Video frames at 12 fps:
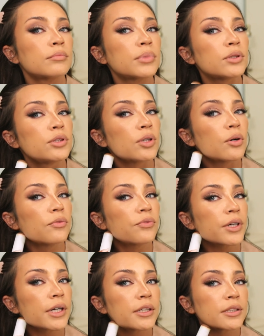But don't
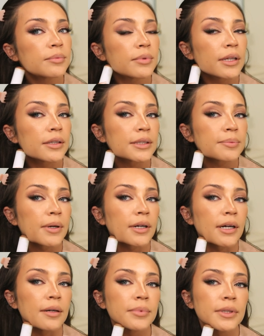forget to blend this part
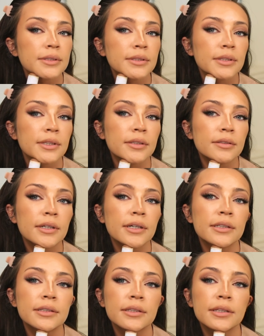out because the other day
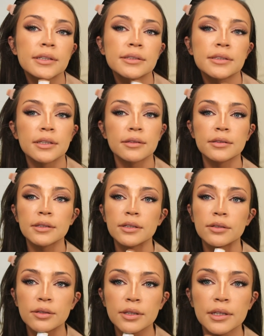I did this and I
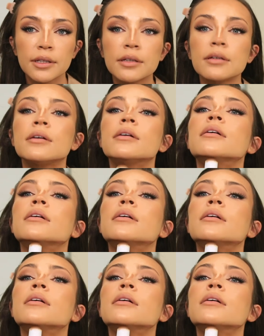literally